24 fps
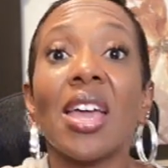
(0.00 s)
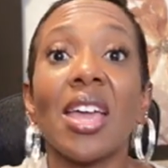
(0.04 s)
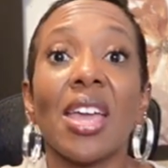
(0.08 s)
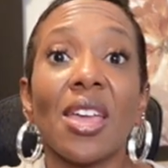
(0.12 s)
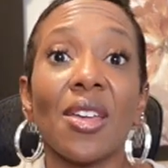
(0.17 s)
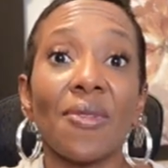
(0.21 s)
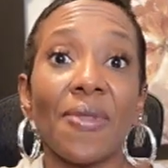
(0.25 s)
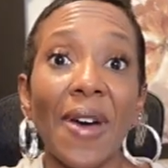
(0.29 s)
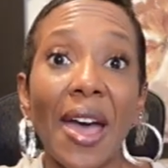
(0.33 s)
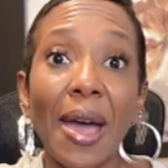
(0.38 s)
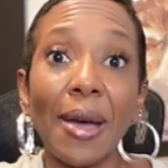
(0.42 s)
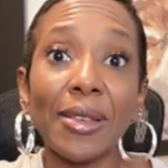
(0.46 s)

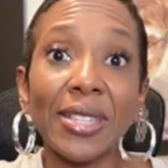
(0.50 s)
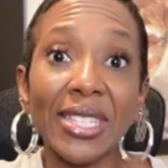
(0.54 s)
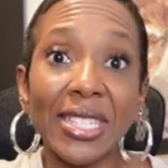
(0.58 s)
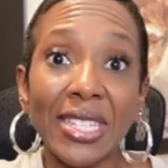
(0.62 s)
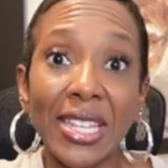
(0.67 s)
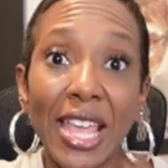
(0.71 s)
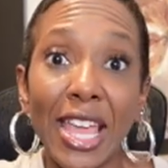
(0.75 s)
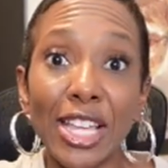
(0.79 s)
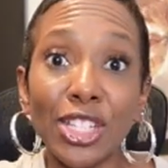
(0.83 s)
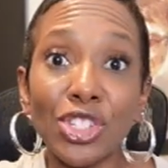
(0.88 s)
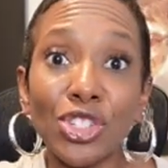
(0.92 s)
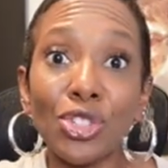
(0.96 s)
If I
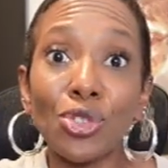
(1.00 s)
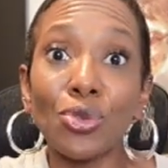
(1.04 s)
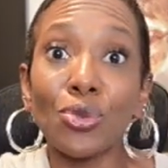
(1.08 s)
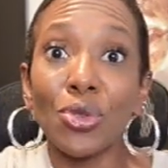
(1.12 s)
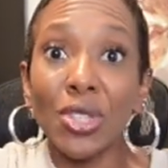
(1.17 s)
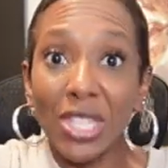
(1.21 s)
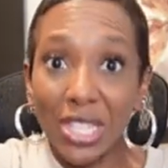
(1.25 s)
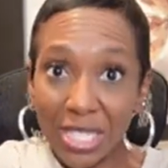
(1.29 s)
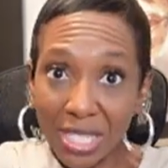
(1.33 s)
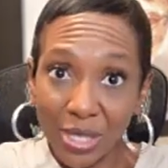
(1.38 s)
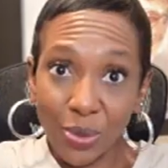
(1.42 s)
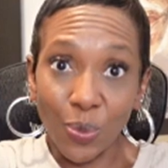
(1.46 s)
snatch you
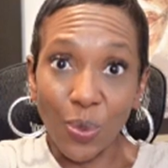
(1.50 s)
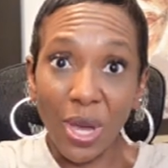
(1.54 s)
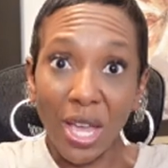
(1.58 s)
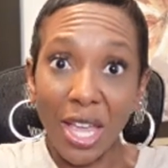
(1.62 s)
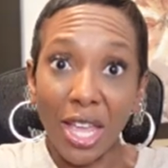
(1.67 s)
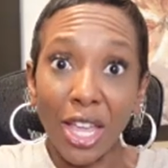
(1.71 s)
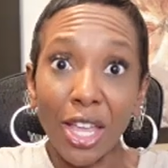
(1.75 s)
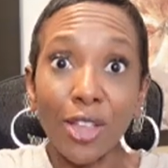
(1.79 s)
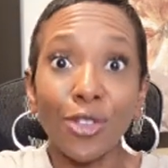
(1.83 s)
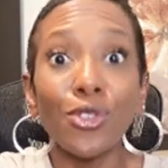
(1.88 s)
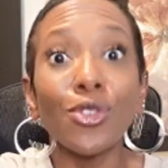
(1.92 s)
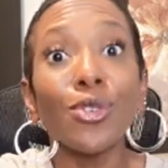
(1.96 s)
this
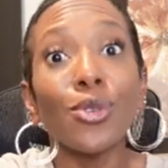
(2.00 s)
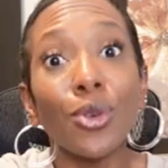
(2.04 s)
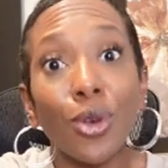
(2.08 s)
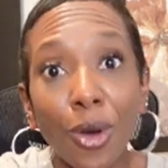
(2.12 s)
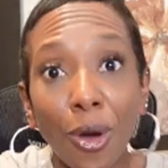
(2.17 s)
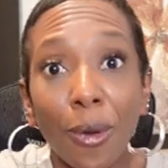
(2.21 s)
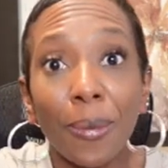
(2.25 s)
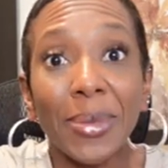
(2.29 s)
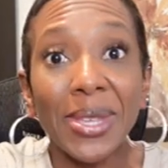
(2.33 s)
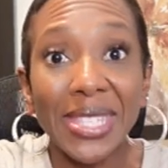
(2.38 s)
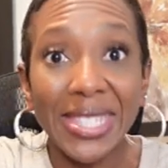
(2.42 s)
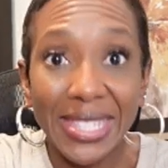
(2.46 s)
way, you're
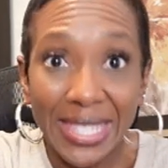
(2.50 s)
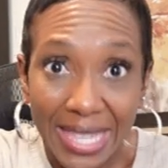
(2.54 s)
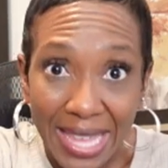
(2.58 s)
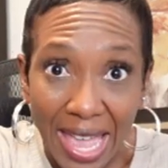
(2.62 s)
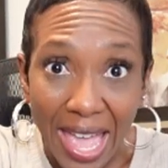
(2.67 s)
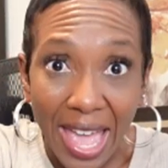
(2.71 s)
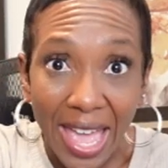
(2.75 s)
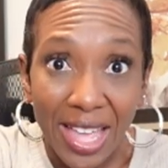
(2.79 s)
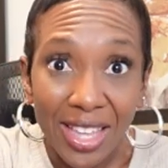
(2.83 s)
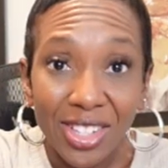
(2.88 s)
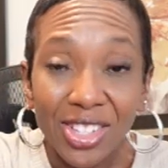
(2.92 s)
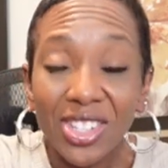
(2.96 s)
gonna be
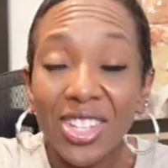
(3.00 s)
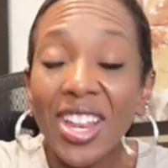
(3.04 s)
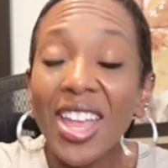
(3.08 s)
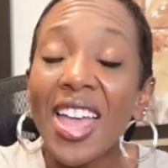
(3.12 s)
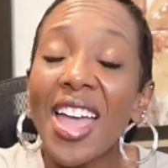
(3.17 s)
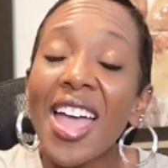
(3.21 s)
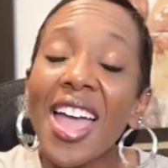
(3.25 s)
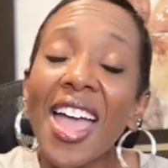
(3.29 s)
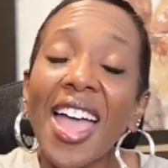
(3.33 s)
snatched.